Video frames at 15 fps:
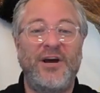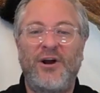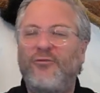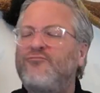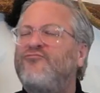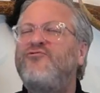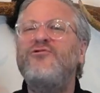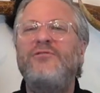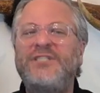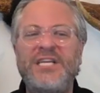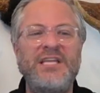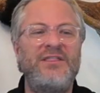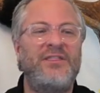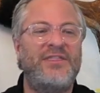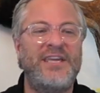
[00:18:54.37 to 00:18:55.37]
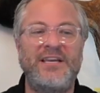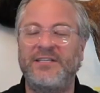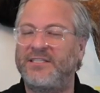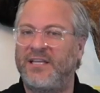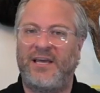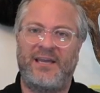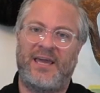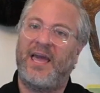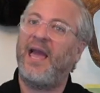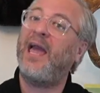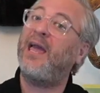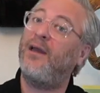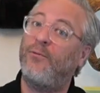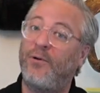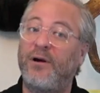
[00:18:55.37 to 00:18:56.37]
routine things like,
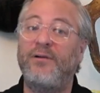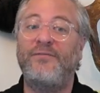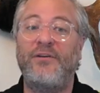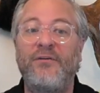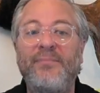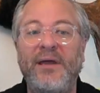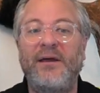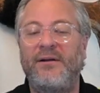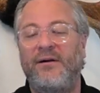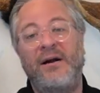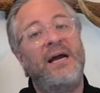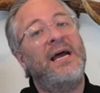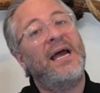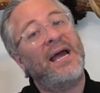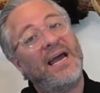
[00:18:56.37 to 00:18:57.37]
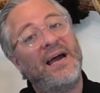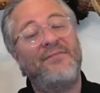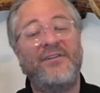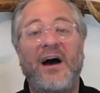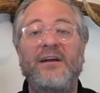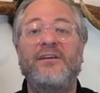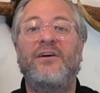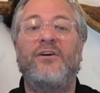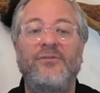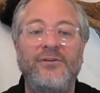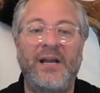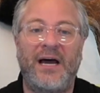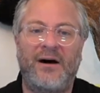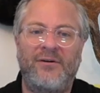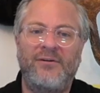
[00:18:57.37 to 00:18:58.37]
hey, where have you been? Or, hey, I've got to go
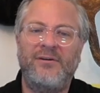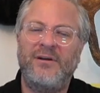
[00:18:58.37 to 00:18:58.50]
now.